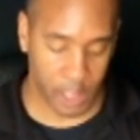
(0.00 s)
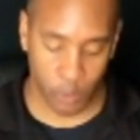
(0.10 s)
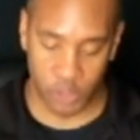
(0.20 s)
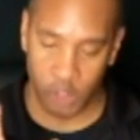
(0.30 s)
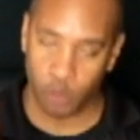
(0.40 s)
and
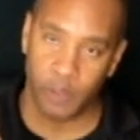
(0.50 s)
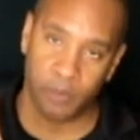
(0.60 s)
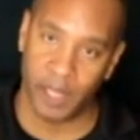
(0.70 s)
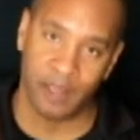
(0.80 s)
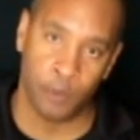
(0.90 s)
we generally
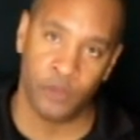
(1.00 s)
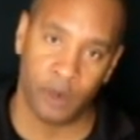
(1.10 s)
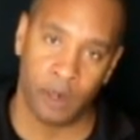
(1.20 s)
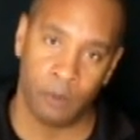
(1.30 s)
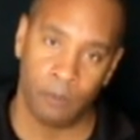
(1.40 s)
play that with
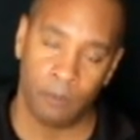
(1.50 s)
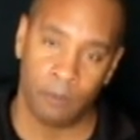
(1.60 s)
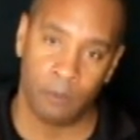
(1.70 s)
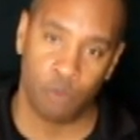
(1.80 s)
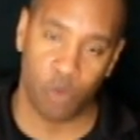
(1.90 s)
our
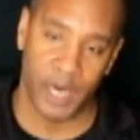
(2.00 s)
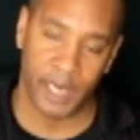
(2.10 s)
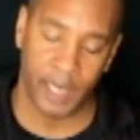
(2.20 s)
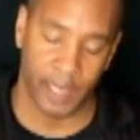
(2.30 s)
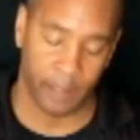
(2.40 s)
right
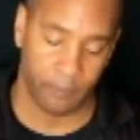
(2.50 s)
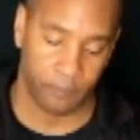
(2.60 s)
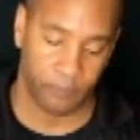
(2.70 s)
hand.